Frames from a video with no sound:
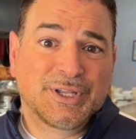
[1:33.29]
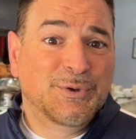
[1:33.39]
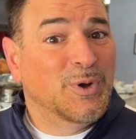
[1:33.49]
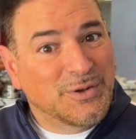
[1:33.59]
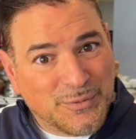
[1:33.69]
You
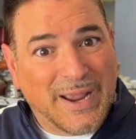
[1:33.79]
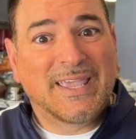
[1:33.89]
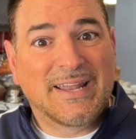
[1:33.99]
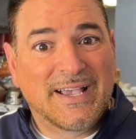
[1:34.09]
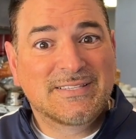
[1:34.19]
wouldn't
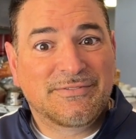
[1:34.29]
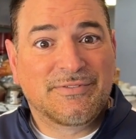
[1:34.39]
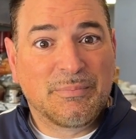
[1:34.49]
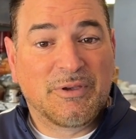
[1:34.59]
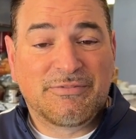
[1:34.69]
recognize it
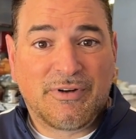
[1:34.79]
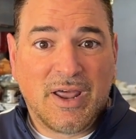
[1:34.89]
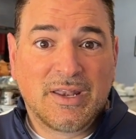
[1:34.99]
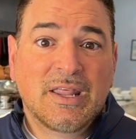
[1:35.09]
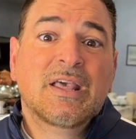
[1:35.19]
from the
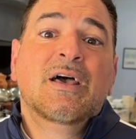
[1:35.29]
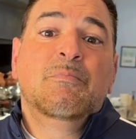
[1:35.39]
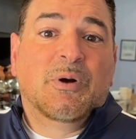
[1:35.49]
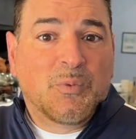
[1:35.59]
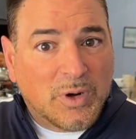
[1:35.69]
front,
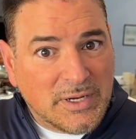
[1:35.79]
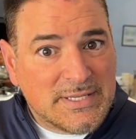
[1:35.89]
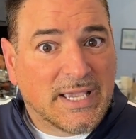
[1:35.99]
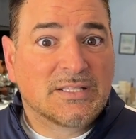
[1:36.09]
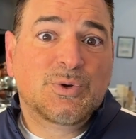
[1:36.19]
but we're gonna
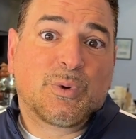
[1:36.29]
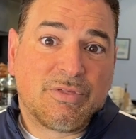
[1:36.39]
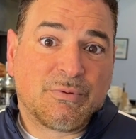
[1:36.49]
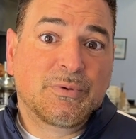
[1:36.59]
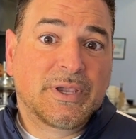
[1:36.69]
take a tour
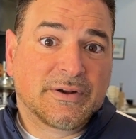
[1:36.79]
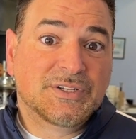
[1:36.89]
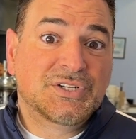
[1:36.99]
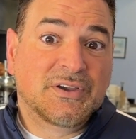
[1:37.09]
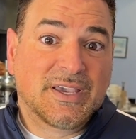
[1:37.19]
through here and
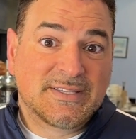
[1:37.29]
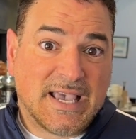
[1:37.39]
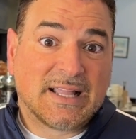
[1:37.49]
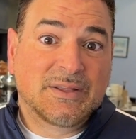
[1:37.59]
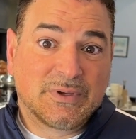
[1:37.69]
show you
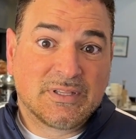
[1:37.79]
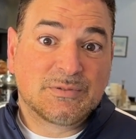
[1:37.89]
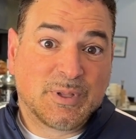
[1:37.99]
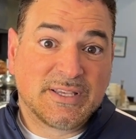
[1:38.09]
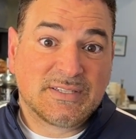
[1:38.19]
exactly what this
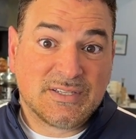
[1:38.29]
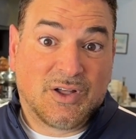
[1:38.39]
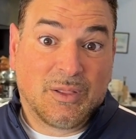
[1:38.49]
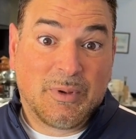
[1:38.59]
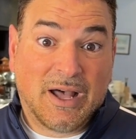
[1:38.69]
place is all
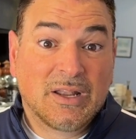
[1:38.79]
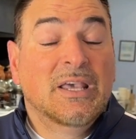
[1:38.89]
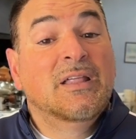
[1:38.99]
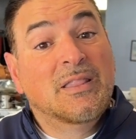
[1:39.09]
about.